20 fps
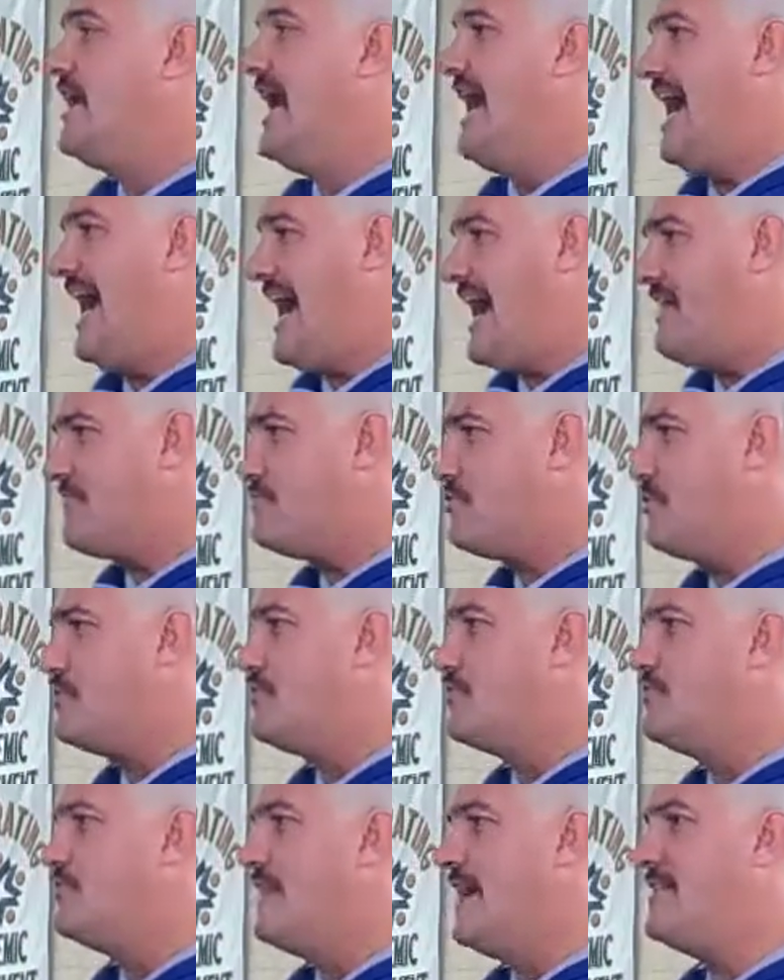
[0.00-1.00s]
I have to
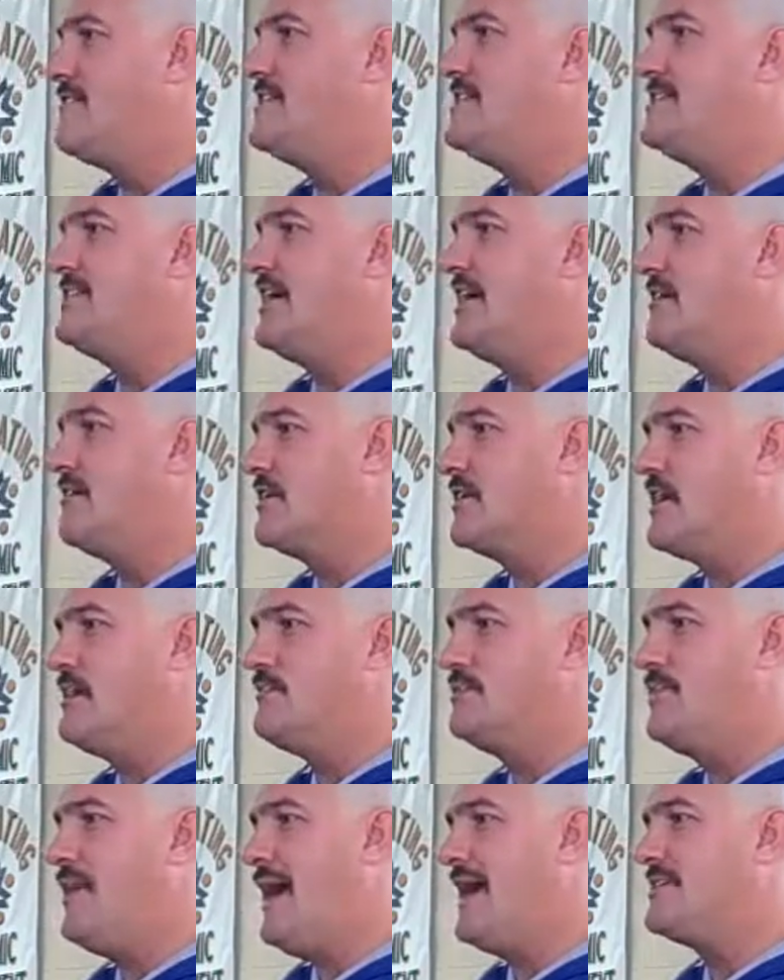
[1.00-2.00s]
approve every sale. It
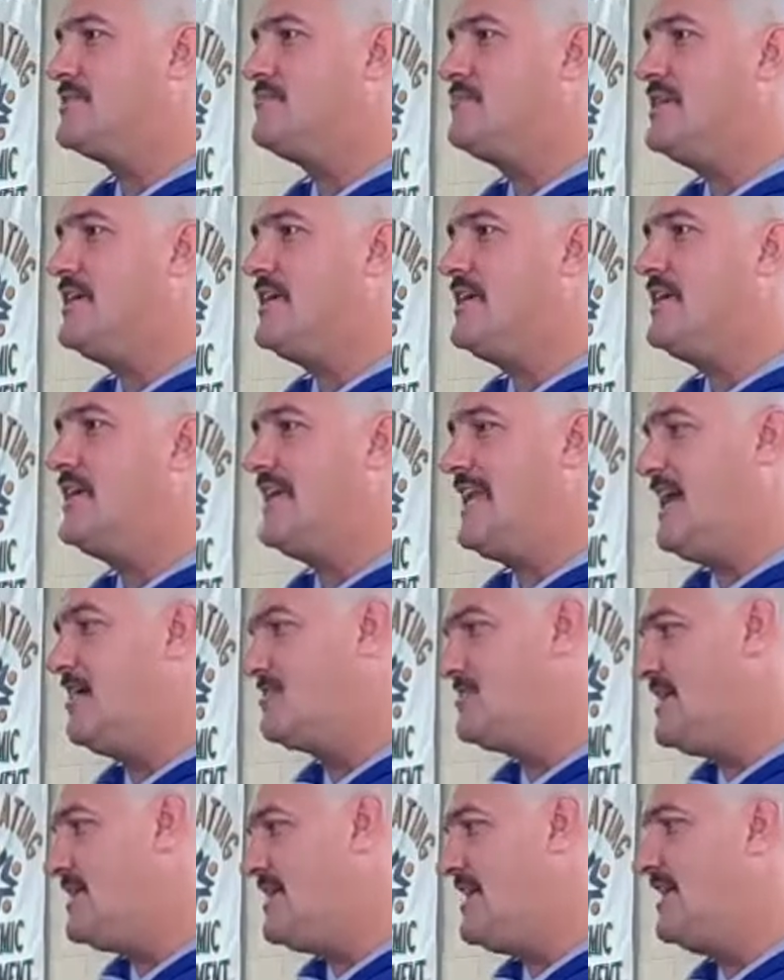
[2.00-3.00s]
comes back to me and I'll
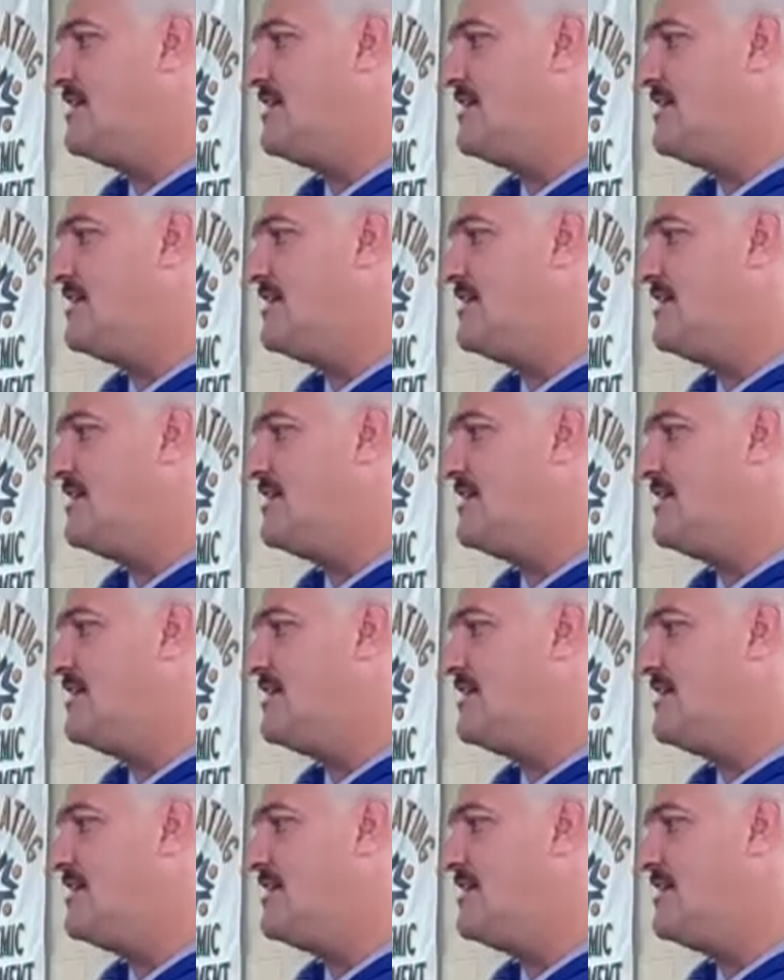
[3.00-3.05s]
say,